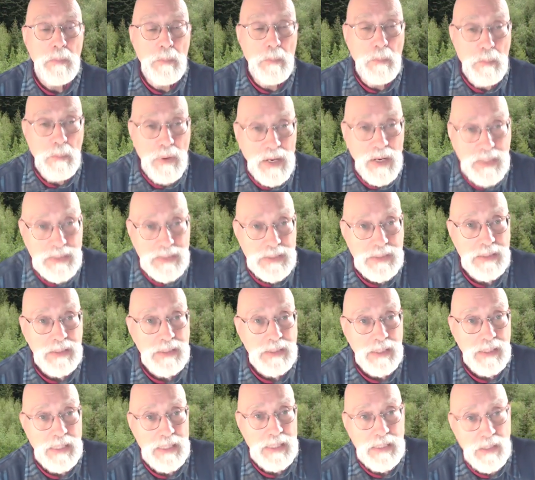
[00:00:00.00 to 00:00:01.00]

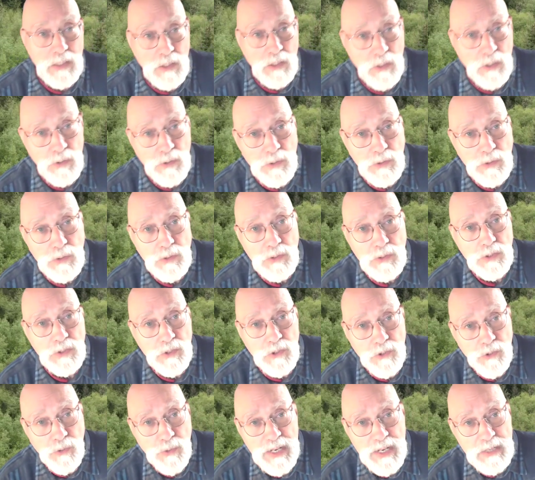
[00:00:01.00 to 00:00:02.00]
must
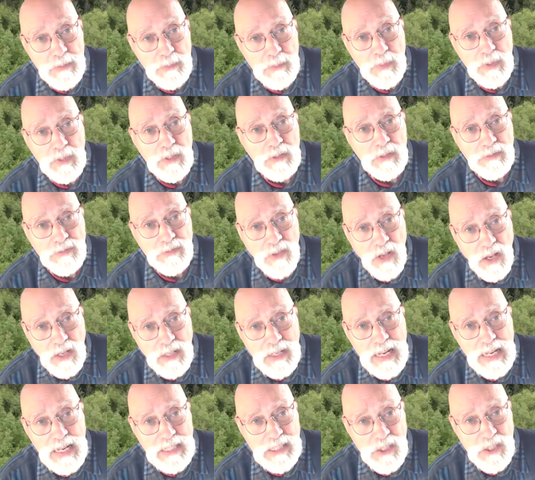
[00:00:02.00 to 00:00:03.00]
include treatment of
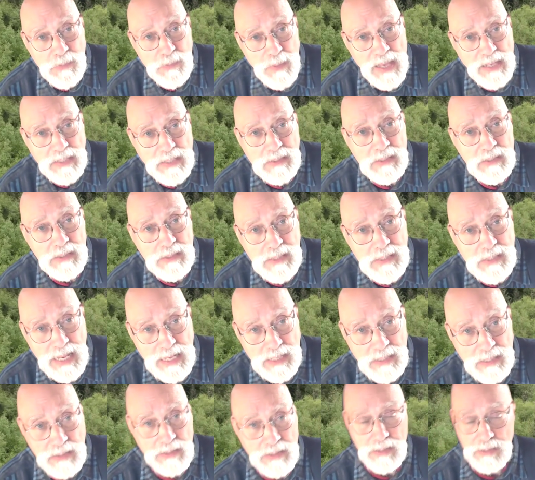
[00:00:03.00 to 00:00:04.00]
unexpected
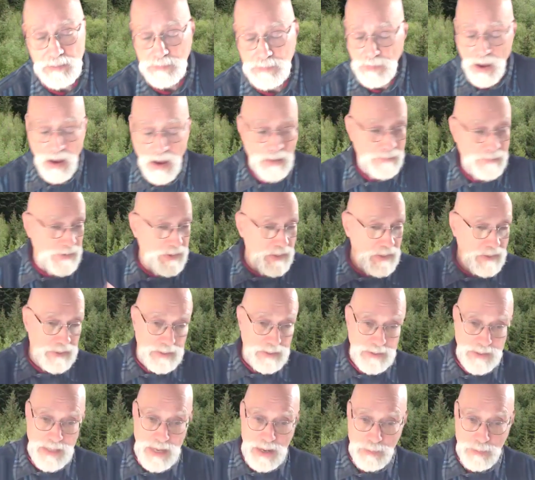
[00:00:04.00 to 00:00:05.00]
data. The
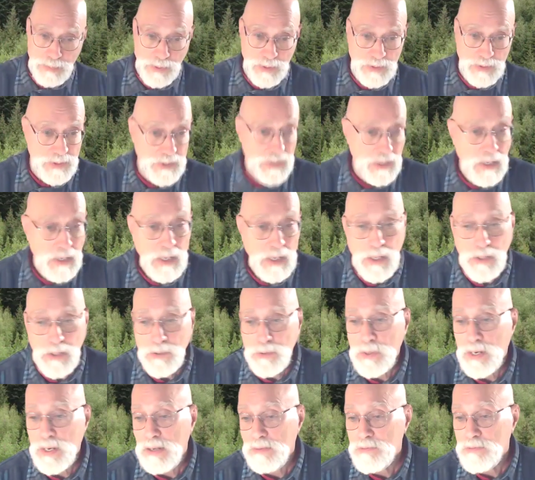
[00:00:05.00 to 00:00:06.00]
obvious examples,
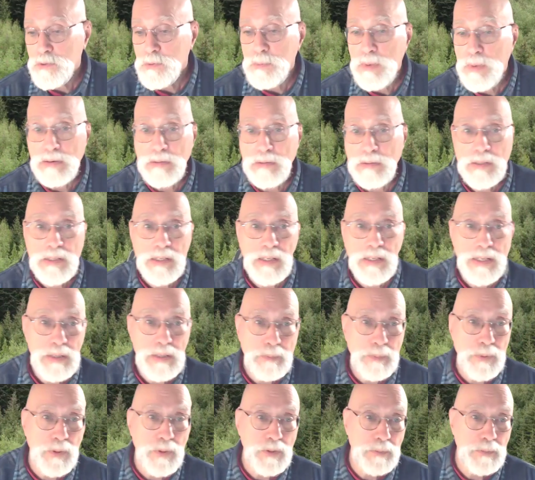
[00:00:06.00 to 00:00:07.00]
you have numerical
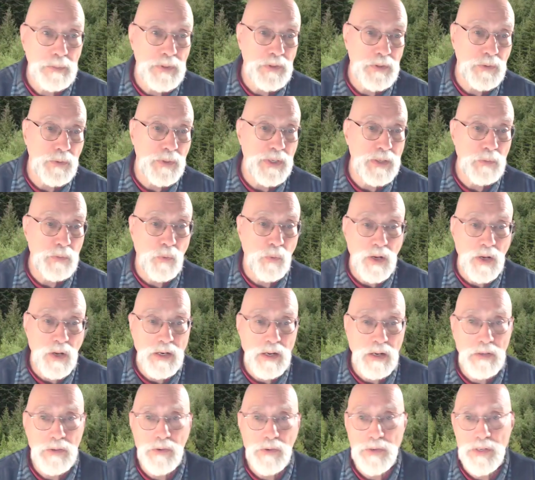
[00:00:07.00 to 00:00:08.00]
input between
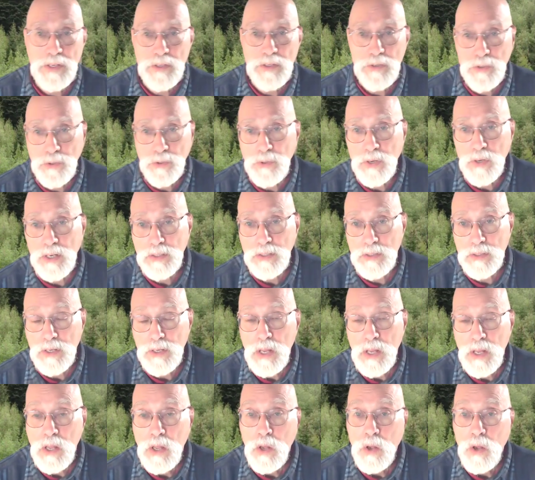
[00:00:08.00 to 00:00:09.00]
100 and
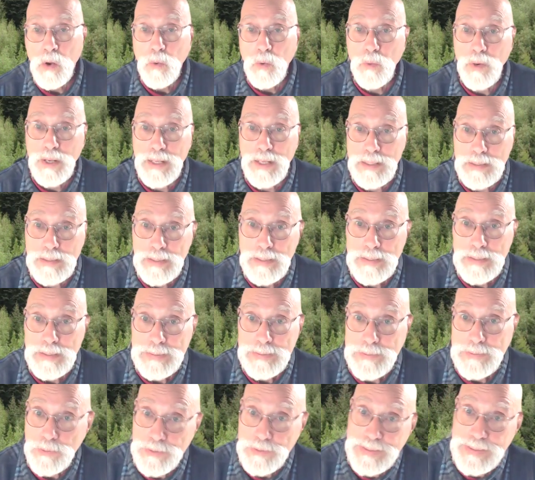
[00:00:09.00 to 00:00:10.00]
200. Well,
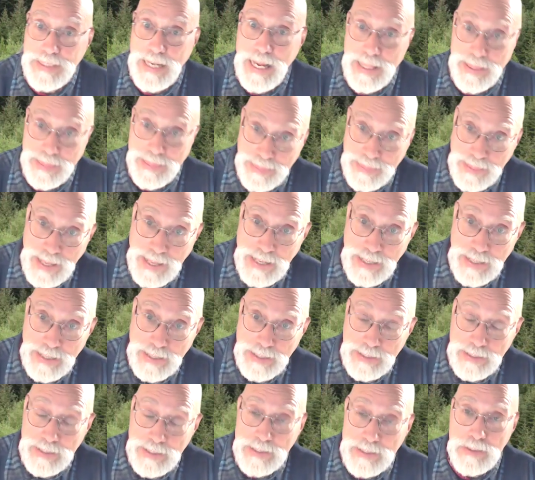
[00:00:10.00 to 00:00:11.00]
don't you
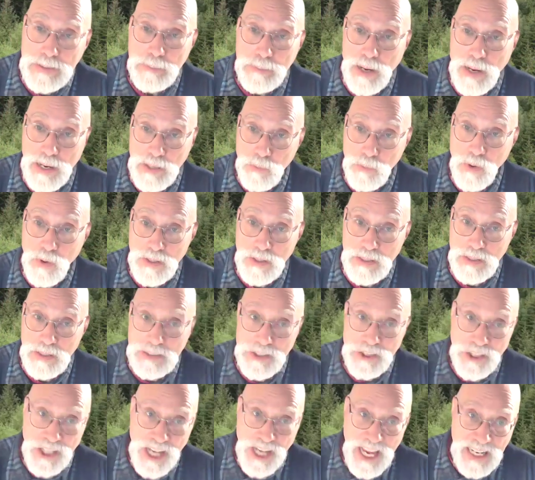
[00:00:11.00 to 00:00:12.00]
think you might want to
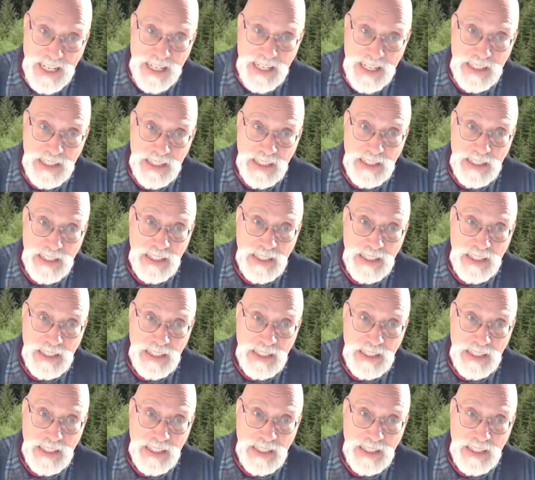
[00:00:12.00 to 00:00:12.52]
check